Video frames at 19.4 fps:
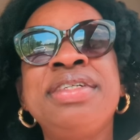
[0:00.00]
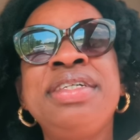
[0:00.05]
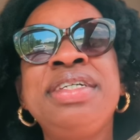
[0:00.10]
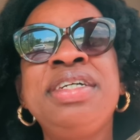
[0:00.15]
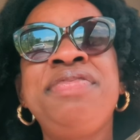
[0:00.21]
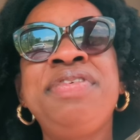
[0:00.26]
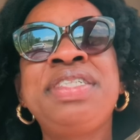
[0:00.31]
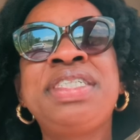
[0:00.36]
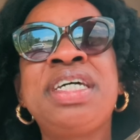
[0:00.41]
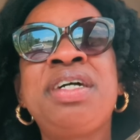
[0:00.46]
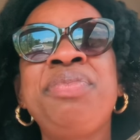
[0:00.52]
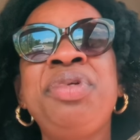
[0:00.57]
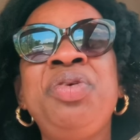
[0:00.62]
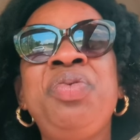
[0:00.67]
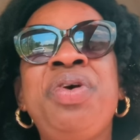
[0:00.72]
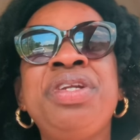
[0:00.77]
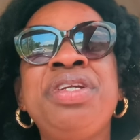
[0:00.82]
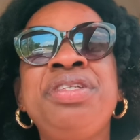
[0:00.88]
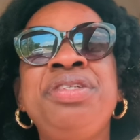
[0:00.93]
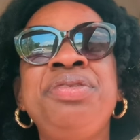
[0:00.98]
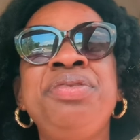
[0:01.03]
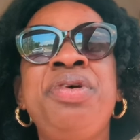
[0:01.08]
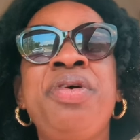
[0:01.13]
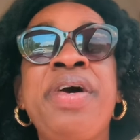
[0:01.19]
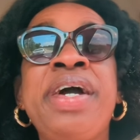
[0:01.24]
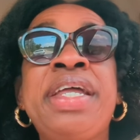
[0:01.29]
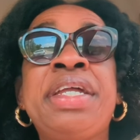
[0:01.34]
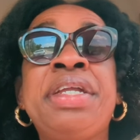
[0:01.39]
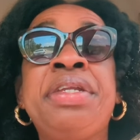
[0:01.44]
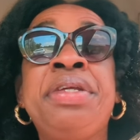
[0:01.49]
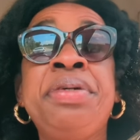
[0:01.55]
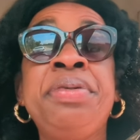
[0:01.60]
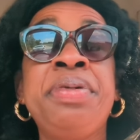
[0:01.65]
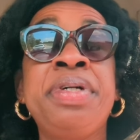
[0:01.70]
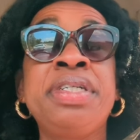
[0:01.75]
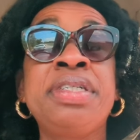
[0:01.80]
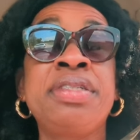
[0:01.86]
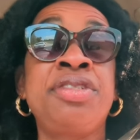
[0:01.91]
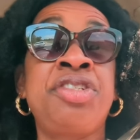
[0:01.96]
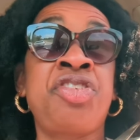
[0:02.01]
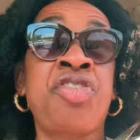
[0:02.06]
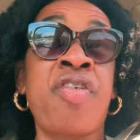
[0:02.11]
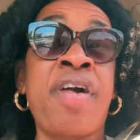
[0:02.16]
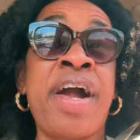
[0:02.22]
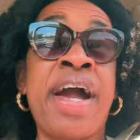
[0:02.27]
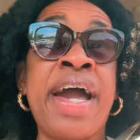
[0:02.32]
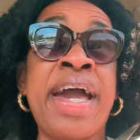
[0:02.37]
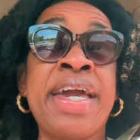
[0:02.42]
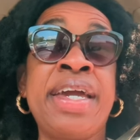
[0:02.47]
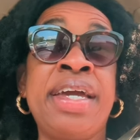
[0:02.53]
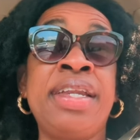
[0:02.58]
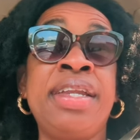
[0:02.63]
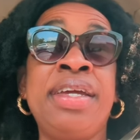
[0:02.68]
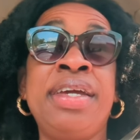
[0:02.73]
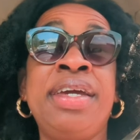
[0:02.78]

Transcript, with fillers: if it's something you want to do, go ahead and do it. Try it.